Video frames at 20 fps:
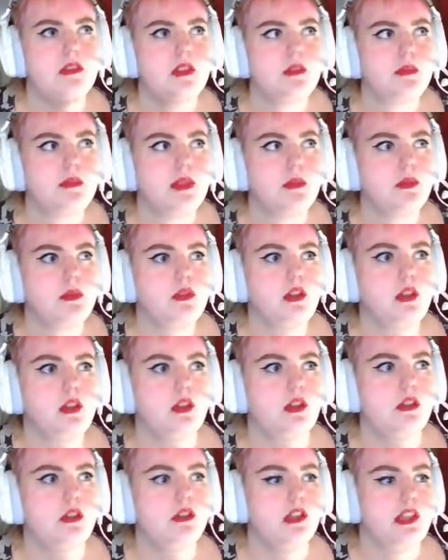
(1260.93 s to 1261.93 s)
people who
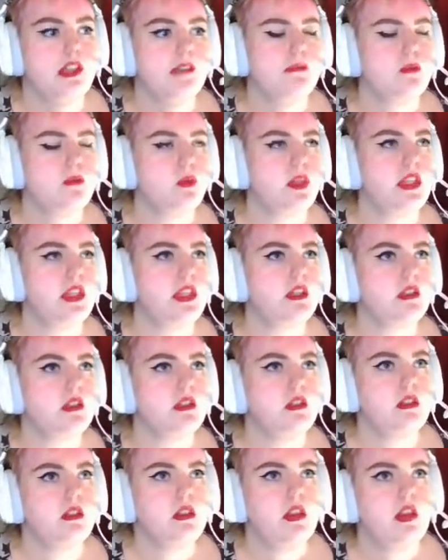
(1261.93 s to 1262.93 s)
are left wing
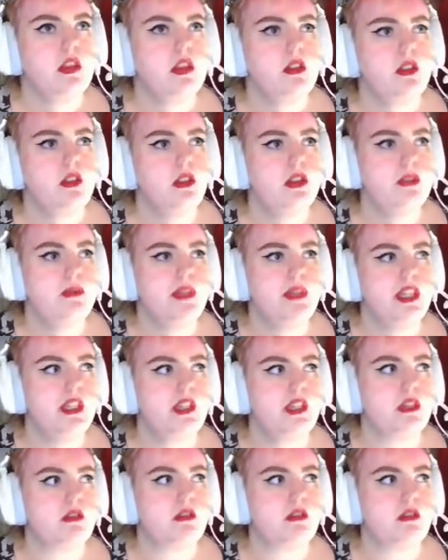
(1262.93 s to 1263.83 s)
call the media